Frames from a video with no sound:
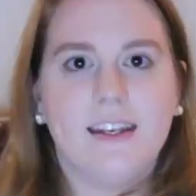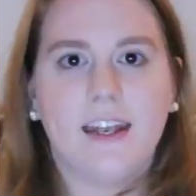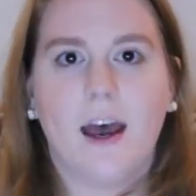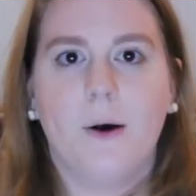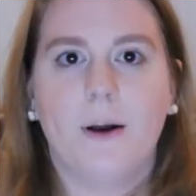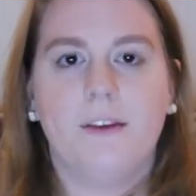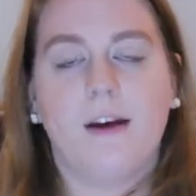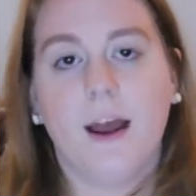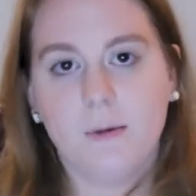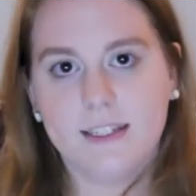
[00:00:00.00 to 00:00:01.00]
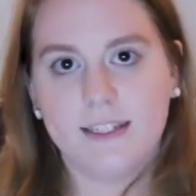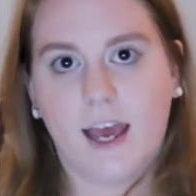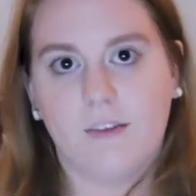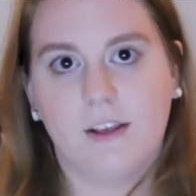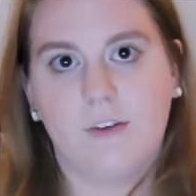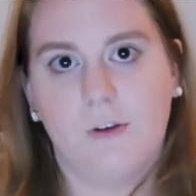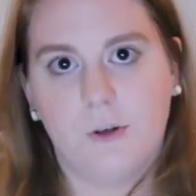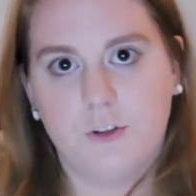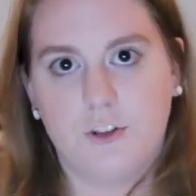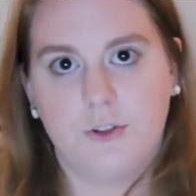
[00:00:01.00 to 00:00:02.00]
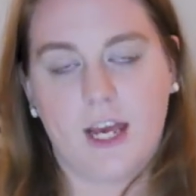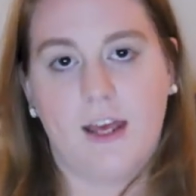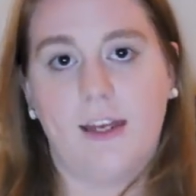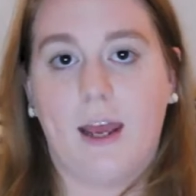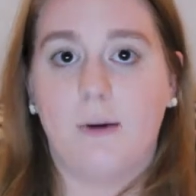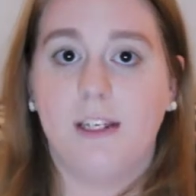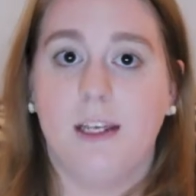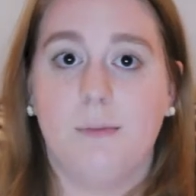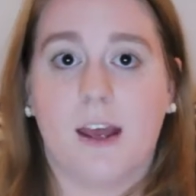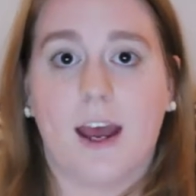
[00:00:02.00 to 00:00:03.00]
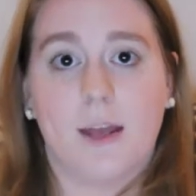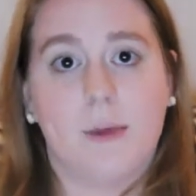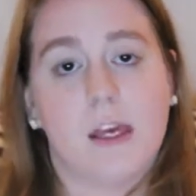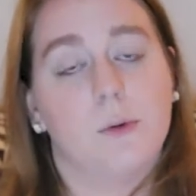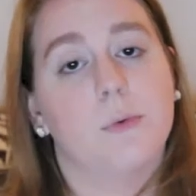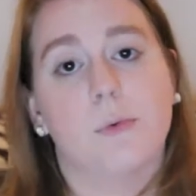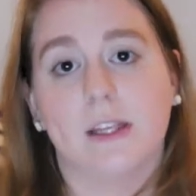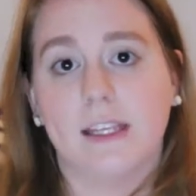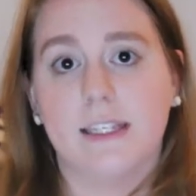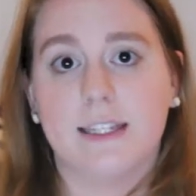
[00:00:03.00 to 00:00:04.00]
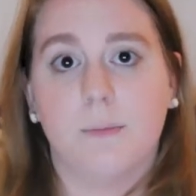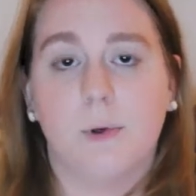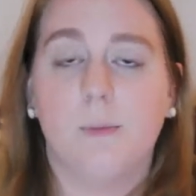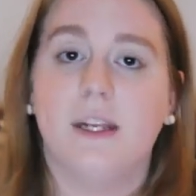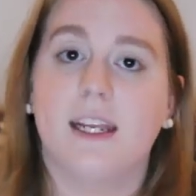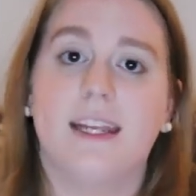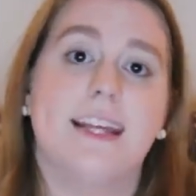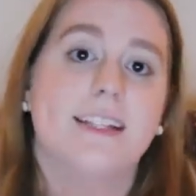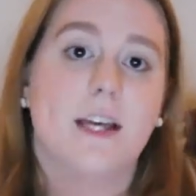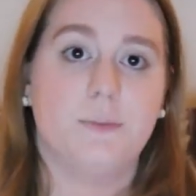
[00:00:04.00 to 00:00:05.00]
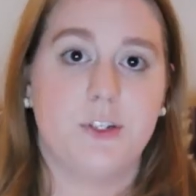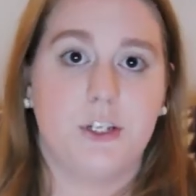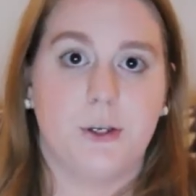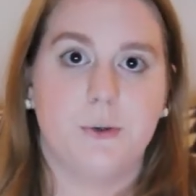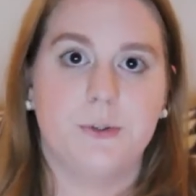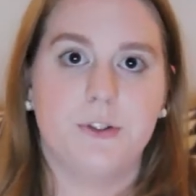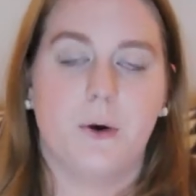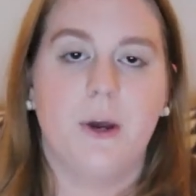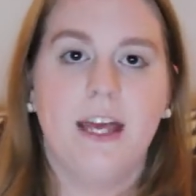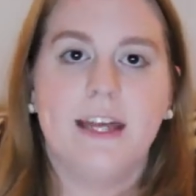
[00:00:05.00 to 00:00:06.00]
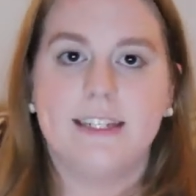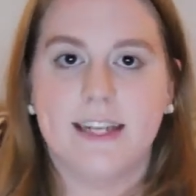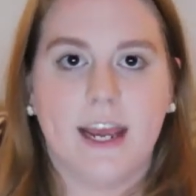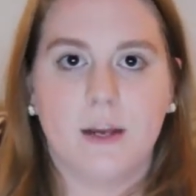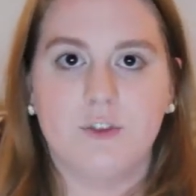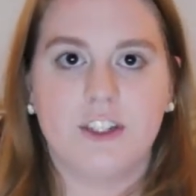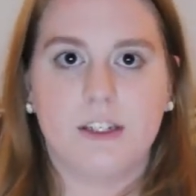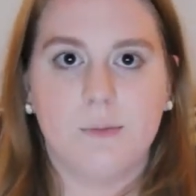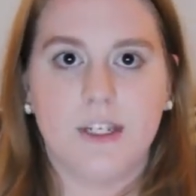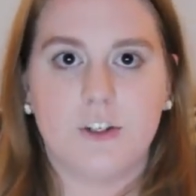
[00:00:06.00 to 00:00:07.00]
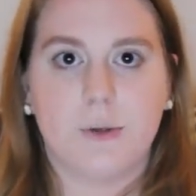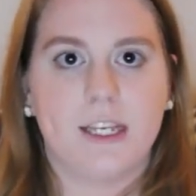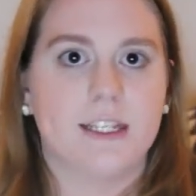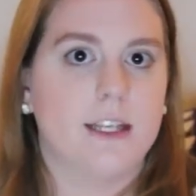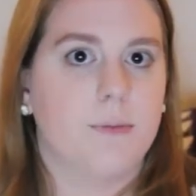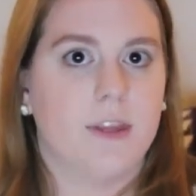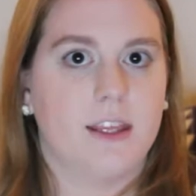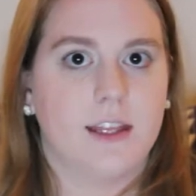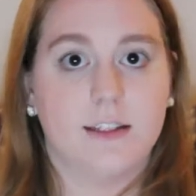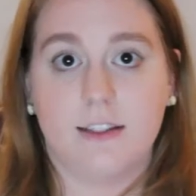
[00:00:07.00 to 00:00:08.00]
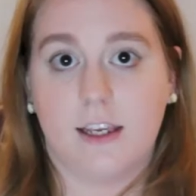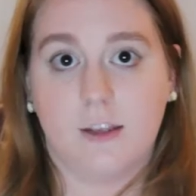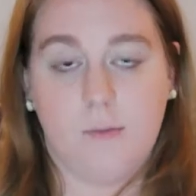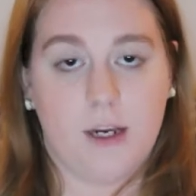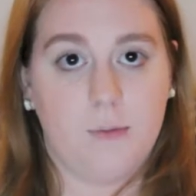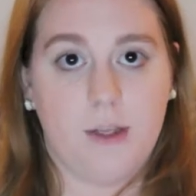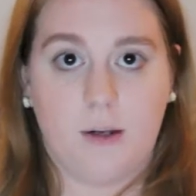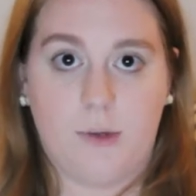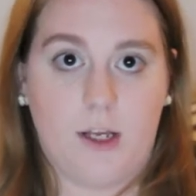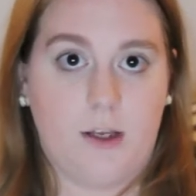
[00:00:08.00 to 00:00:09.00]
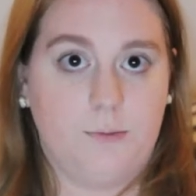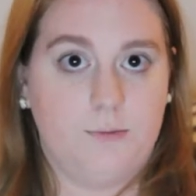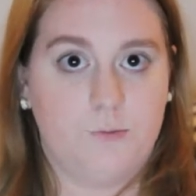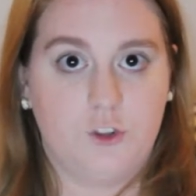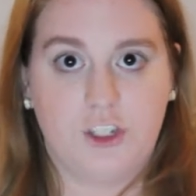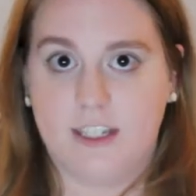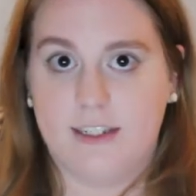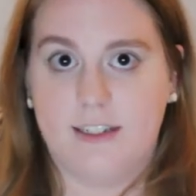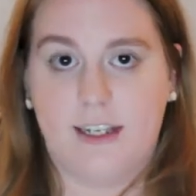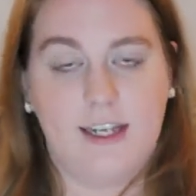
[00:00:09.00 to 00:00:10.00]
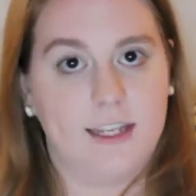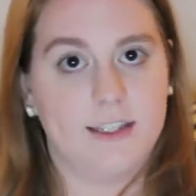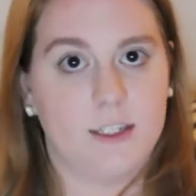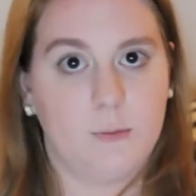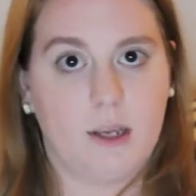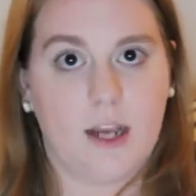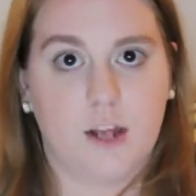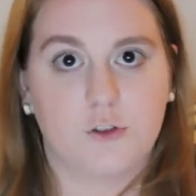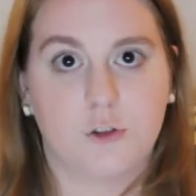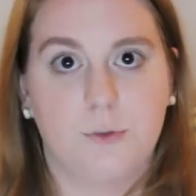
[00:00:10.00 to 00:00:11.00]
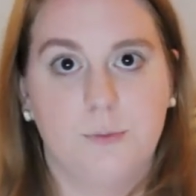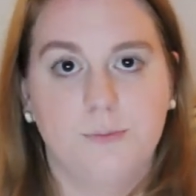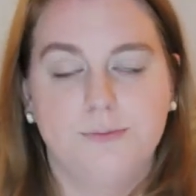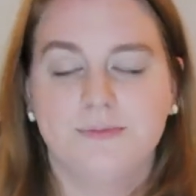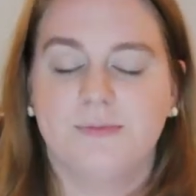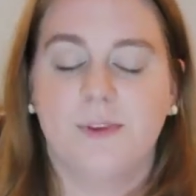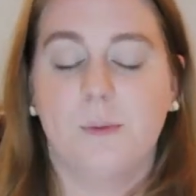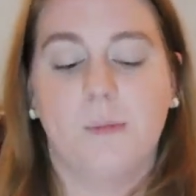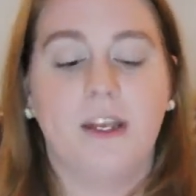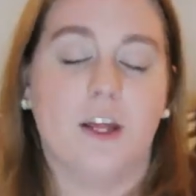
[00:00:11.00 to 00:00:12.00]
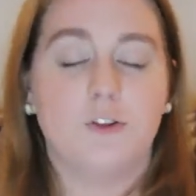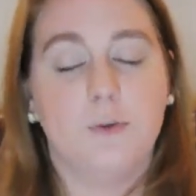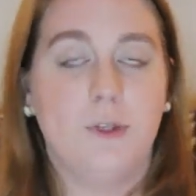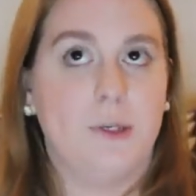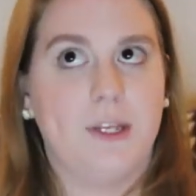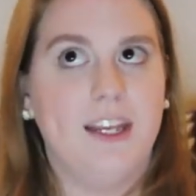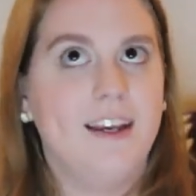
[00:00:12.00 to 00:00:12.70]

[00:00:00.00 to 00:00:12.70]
Now, if I was having a photo shoot done, I would keep my eye makeup really simple, but again, that's up to you. So today I'm just going to be doing something that's like bare minimum, just enhancing my natural beauty.